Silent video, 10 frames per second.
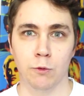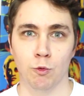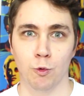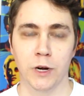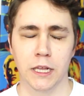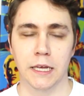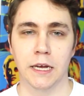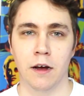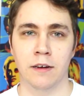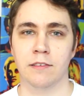
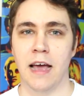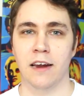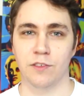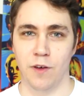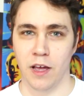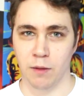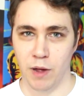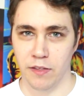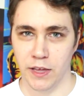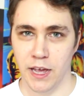really unsatisfying
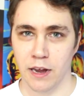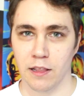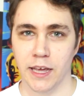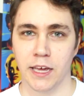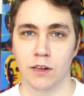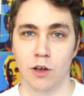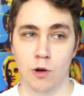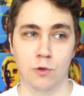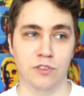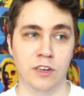by the end. Like, it
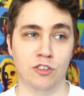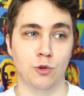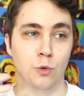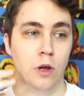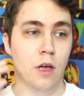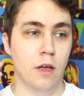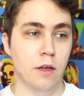goes into